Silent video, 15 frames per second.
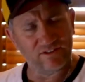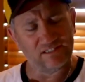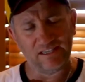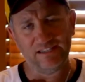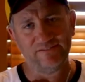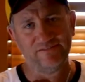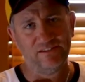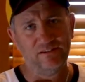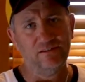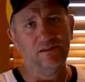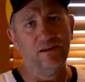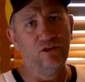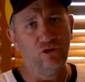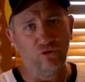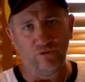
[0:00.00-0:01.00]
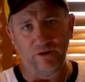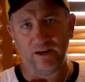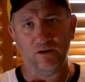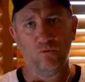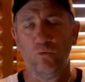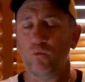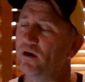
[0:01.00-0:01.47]
season you're
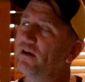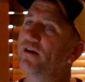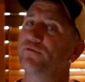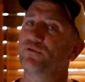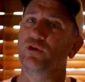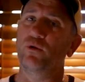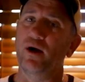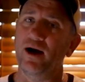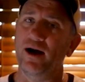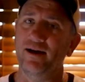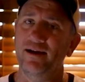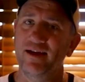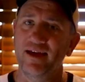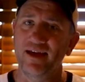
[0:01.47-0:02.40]
in, wherever you are.